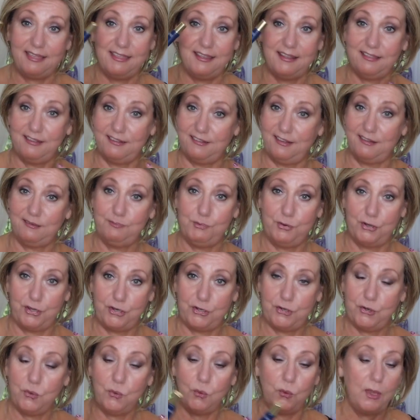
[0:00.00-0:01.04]
I think this is pretty
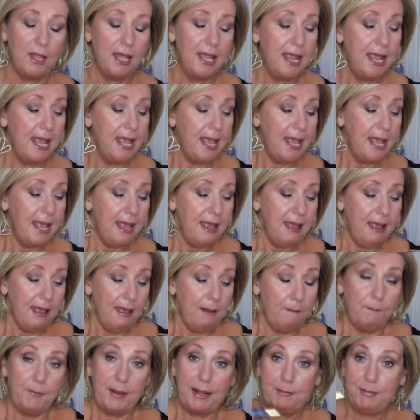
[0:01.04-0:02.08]
cool.
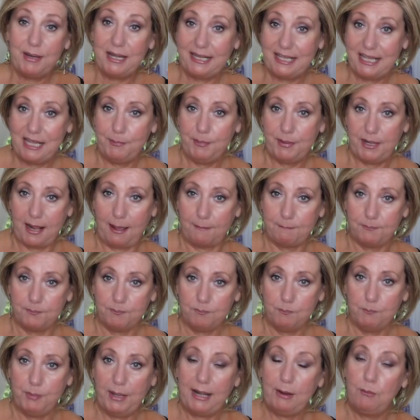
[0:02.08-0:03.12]
But I'm going to keep it up.
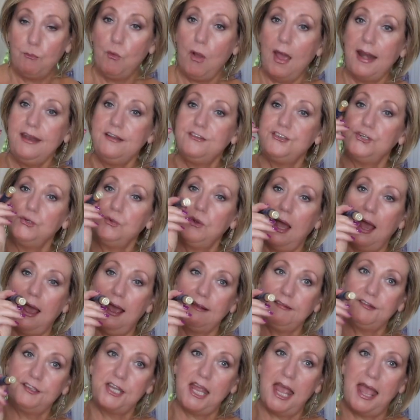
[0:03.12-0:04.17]
But I wanted you
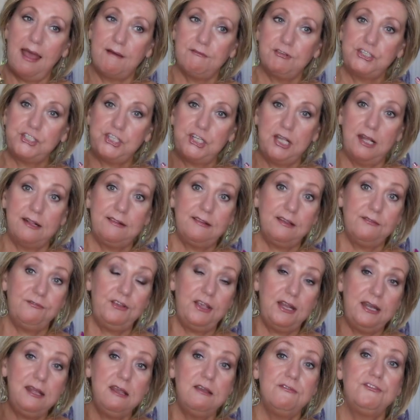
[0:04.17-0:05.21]
guys to have a chance. If
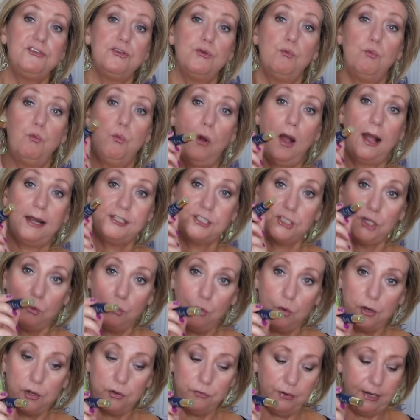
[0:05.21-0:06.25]
any of you want to
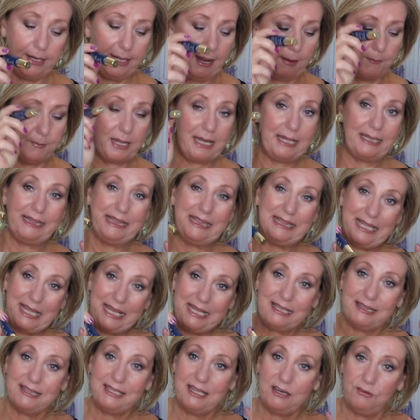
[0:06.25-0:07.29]
order it, I'm going to
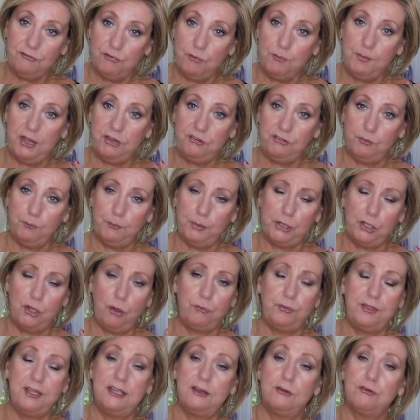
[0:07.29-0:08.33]
link the information
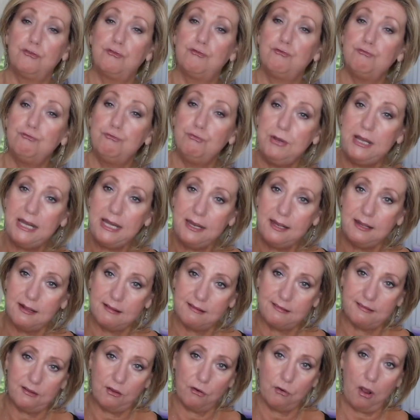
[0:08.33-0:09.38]
below. The
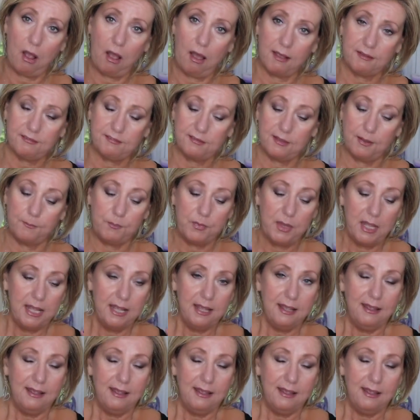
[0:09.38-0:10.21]
ingredients are awesome.